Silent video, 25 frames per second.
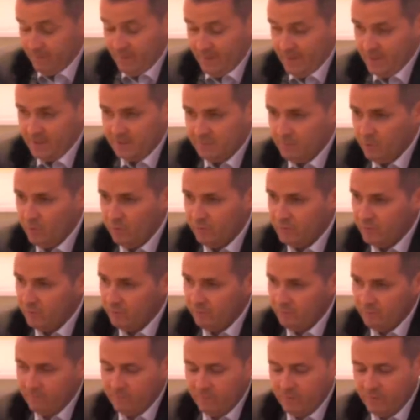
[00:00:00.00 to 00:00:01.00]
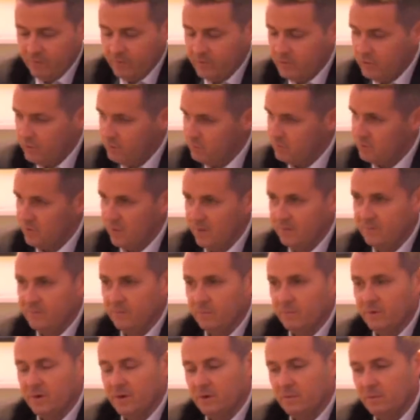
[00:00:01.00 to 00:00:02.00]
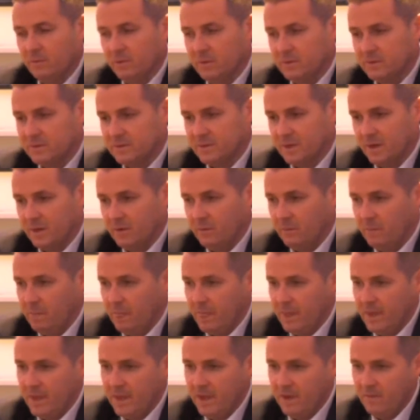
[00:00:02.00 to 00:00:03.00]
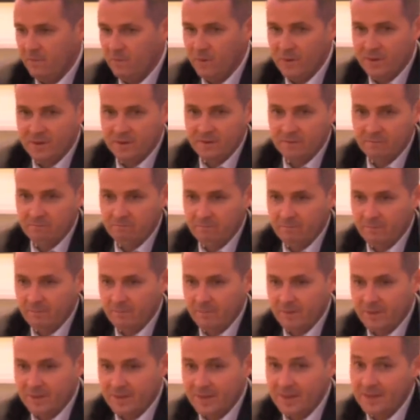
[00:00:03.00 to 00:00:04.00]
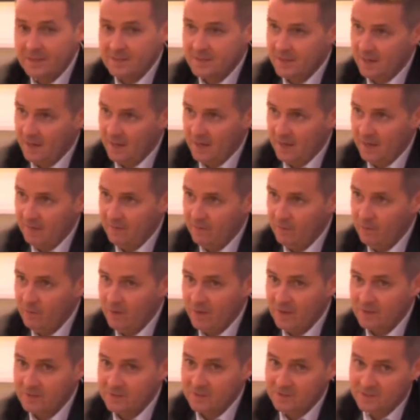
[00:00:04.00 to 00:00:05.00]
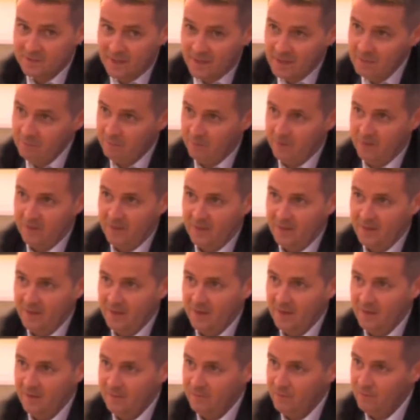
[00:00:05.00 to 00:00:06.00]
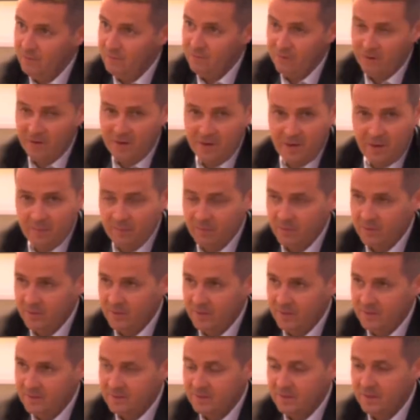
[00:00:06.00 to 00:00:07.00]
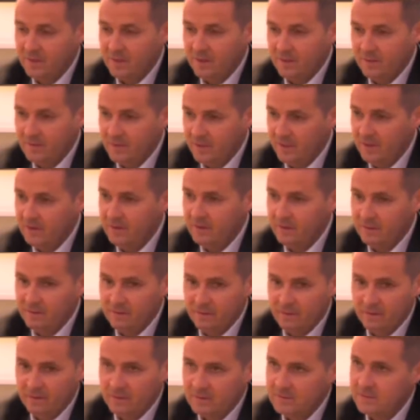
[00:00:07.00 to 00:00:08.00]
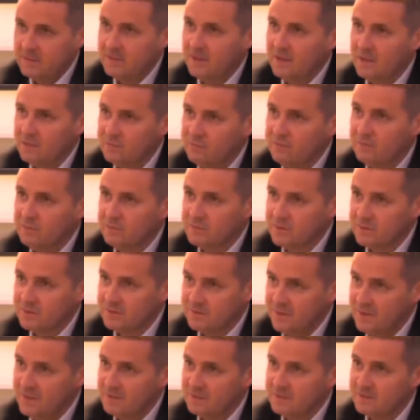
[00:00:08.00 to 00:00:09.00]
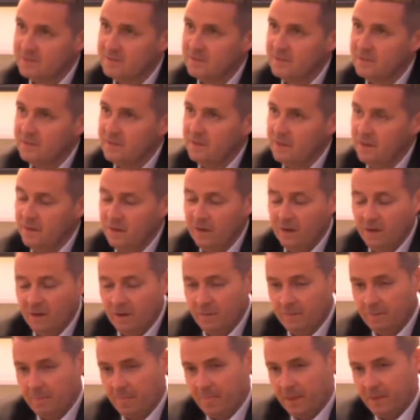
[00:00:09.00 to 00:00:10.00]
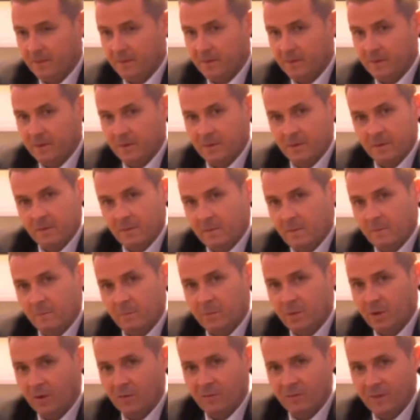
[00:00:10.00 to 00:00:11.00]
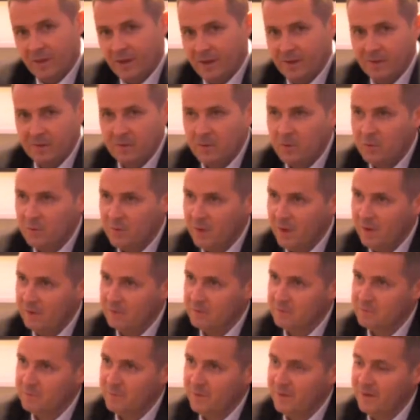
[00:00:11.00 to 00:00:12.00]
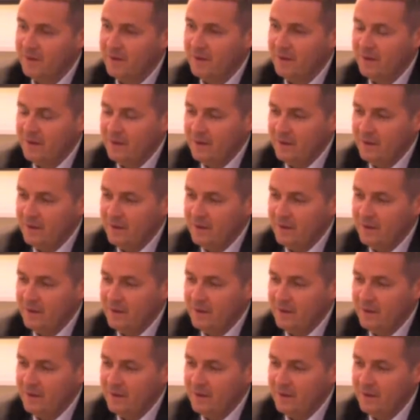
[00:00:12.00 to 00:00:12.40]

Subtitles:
It's moved on hugely from where it was. So if we can get to that level and sustain being at that level for a number of years, then I'll see that as real success. Beyond that, who knows? But